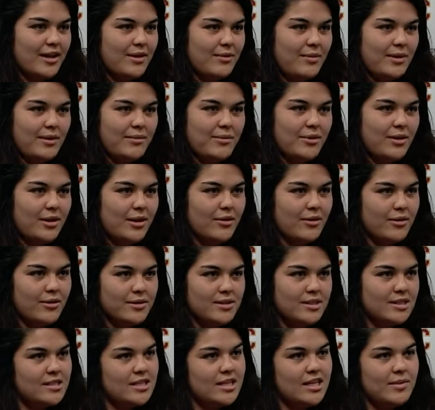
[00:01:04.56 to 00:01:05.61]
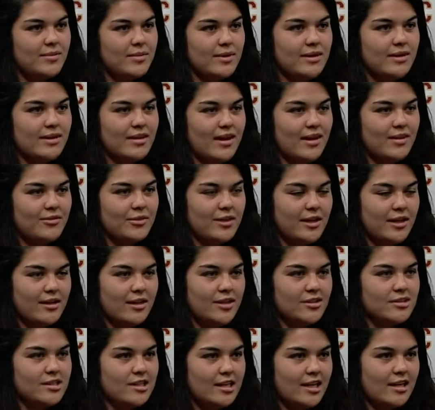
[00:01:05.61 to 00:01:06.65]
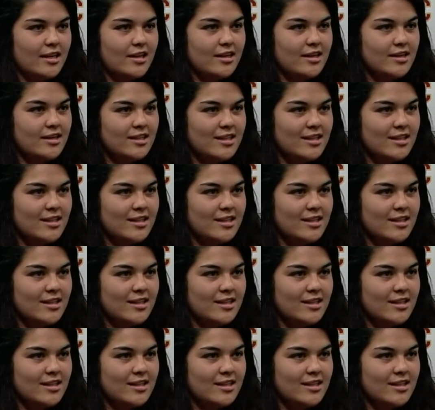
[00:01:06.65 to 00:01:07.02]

we really grew as a team and got really close together.